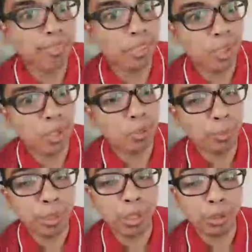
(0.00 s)
So
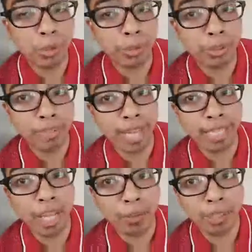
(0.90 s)
we're also going to
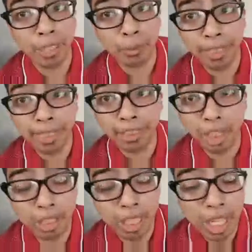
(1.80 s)
find out the winning
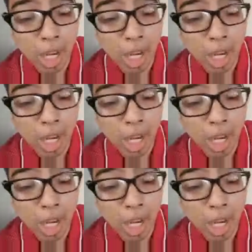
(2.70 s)
song